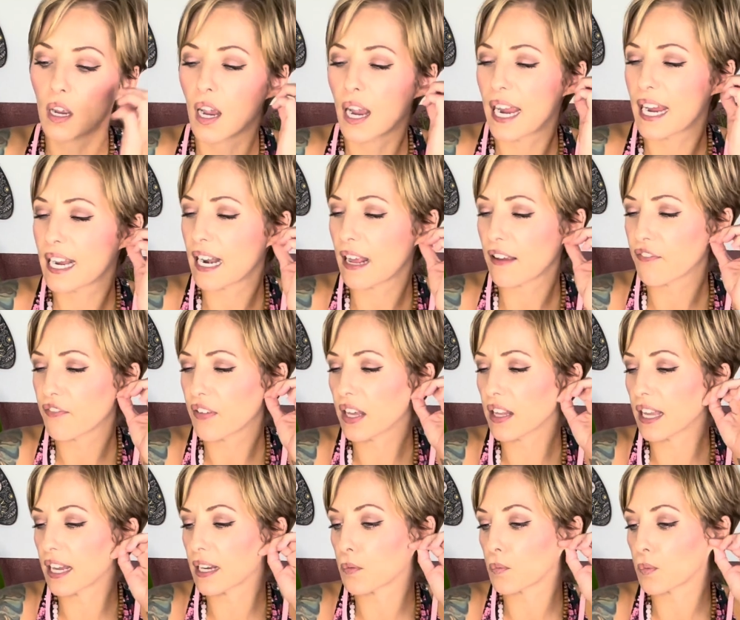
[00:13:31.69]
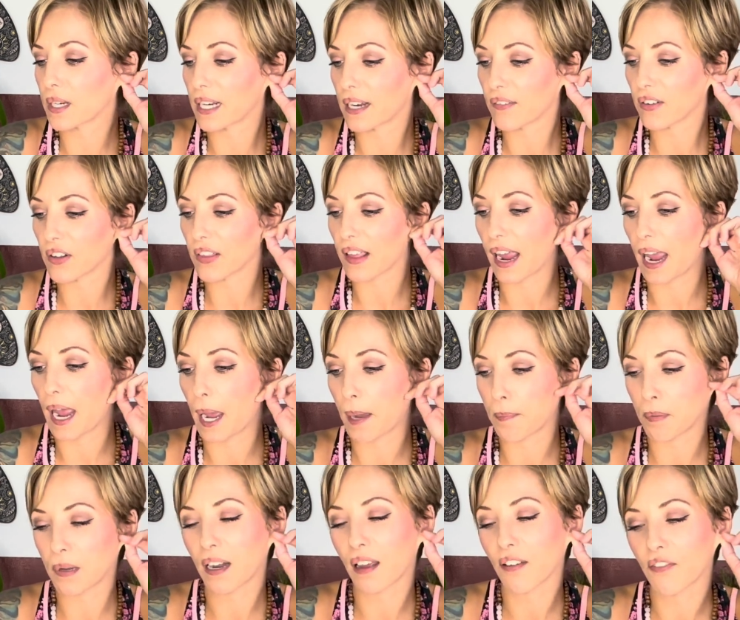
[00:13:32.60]
And I felt like whenever that
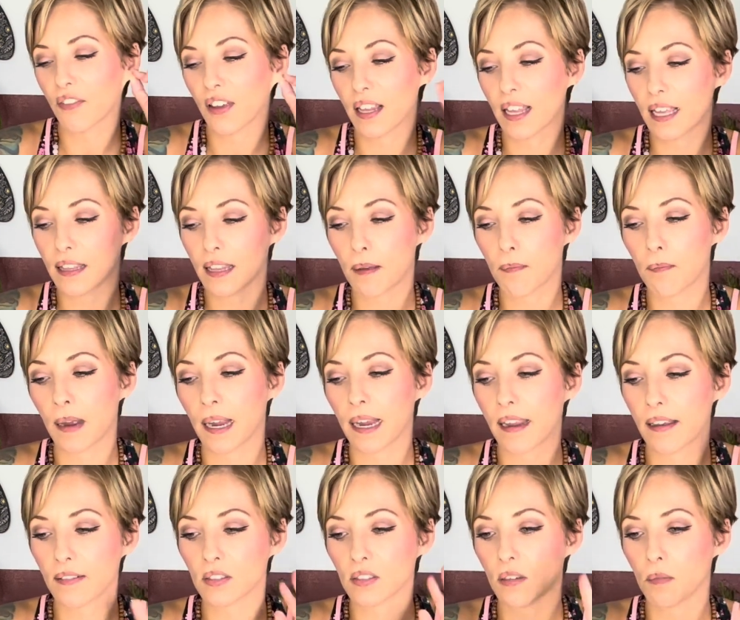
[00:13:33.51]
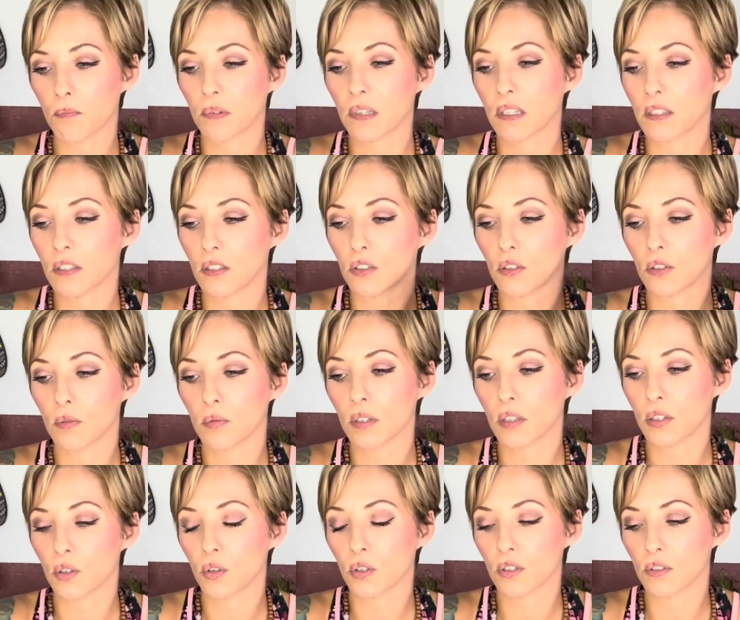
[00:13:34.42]
happened, I felt like that might have something to do
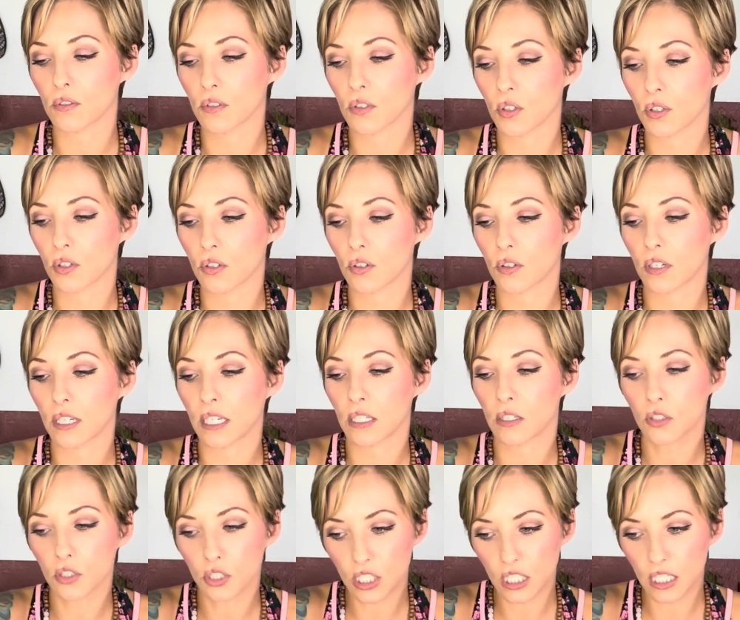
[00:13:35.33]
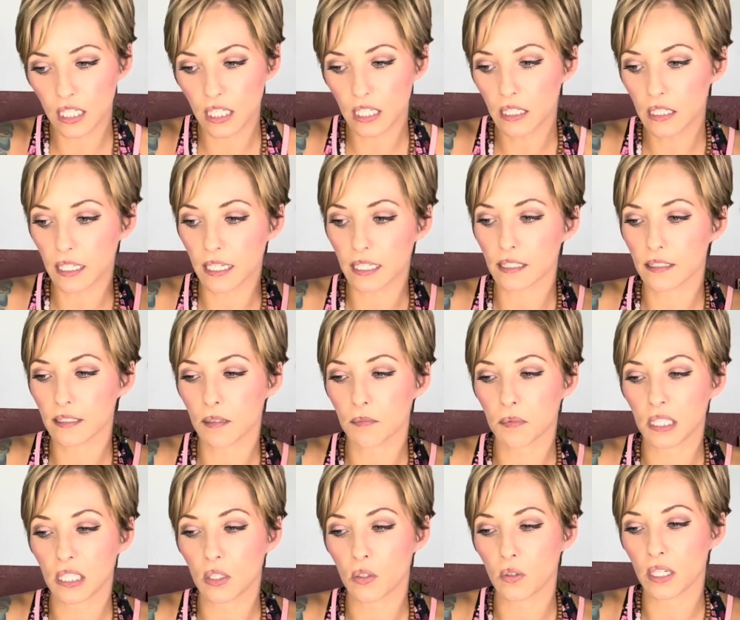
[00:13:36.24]
with your energy, like
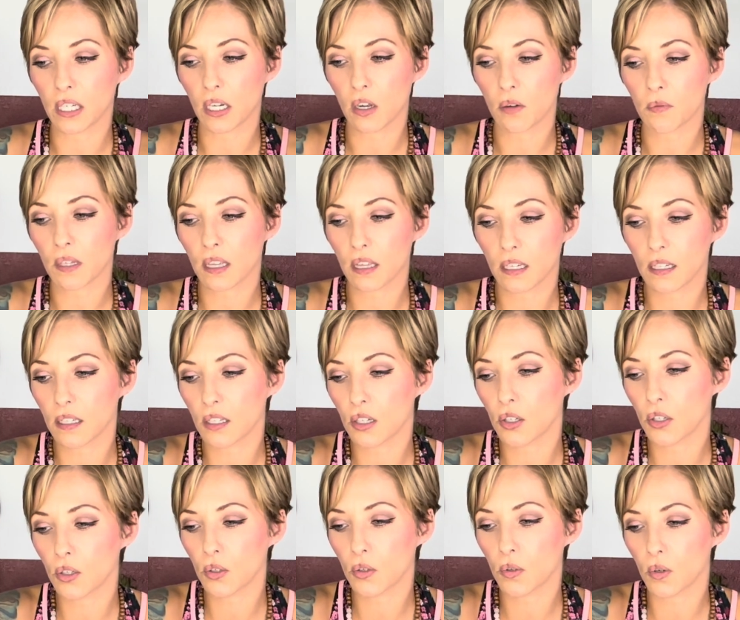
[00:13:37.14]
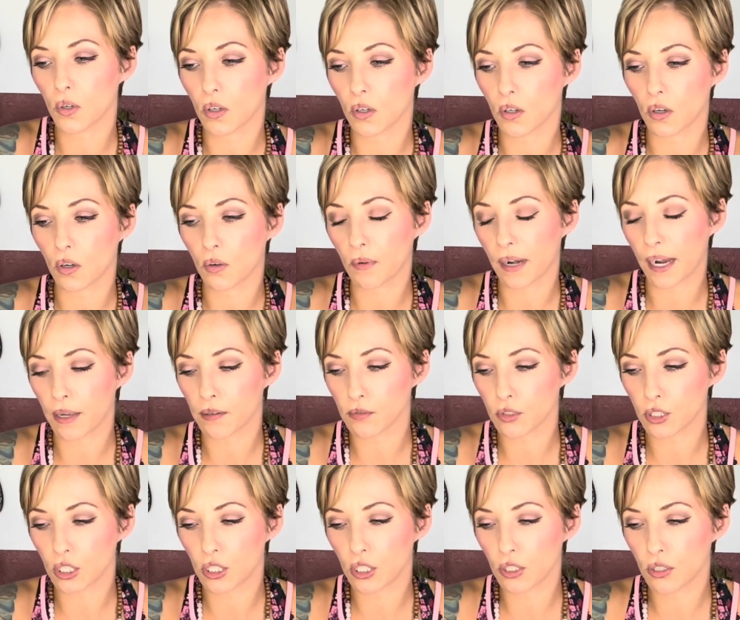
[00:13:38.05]
something going on within you or
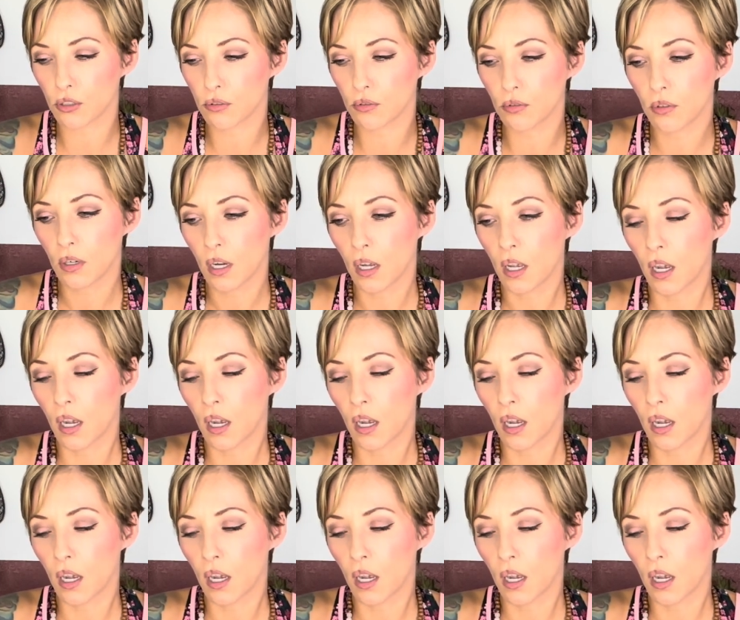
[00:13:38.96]
around you.